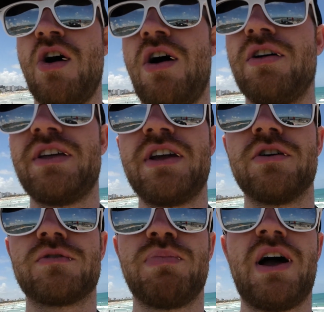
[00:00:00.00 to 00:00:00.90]
on the E O
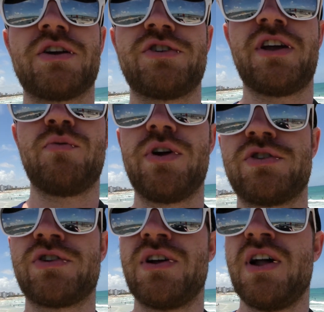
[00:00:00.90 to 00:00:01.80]
S blockchain, which
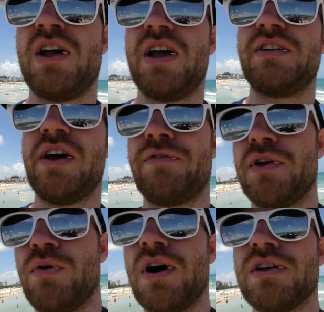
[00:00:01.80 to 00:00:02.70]
it
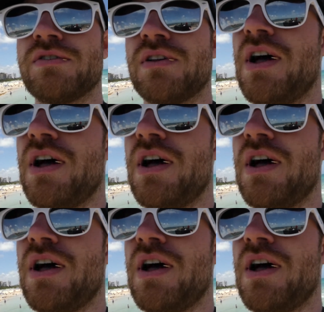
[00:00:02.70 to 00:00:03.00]
definitely was.